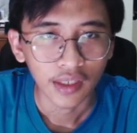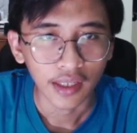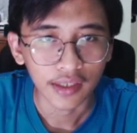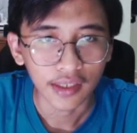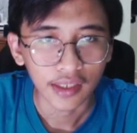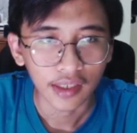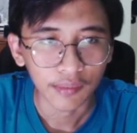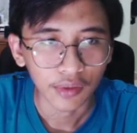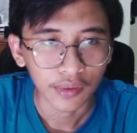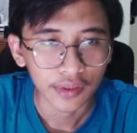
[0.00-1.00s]
and then
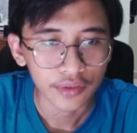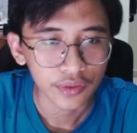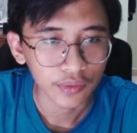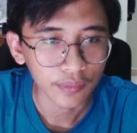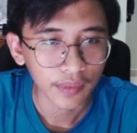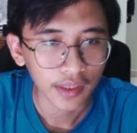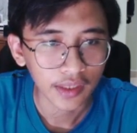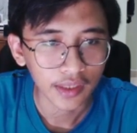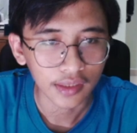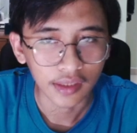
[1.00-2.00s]
I'm going to
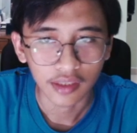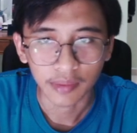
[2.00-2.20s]
make it a little